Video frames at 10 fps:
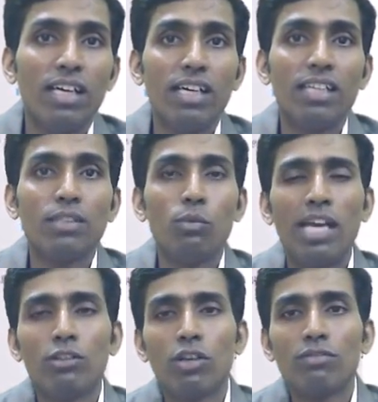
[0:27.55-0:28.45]
and the
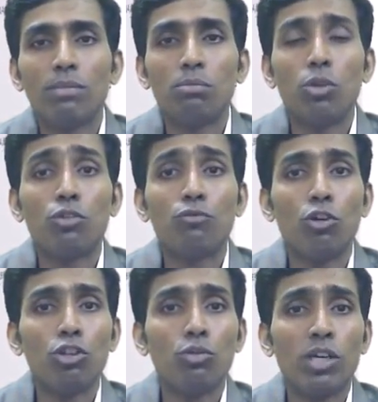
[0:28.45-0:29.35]
value of the
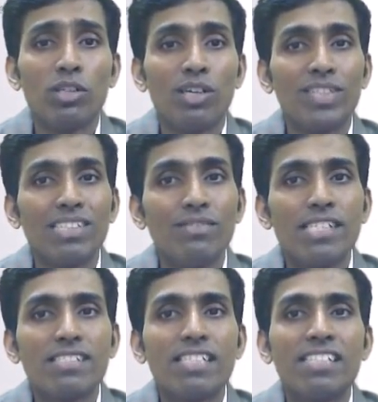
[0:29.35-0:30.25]
portfolio what you have
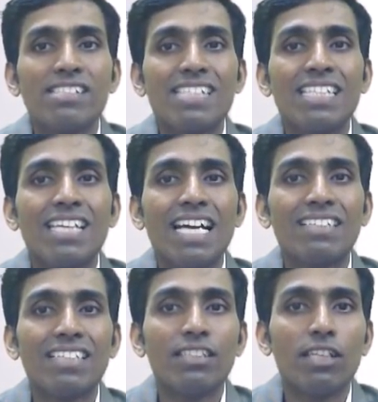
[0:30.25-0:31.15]
invested is 10 lakh
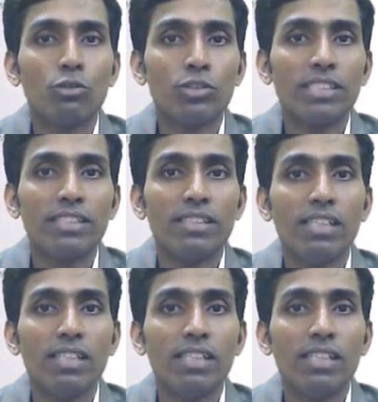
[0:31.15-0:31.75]
10,000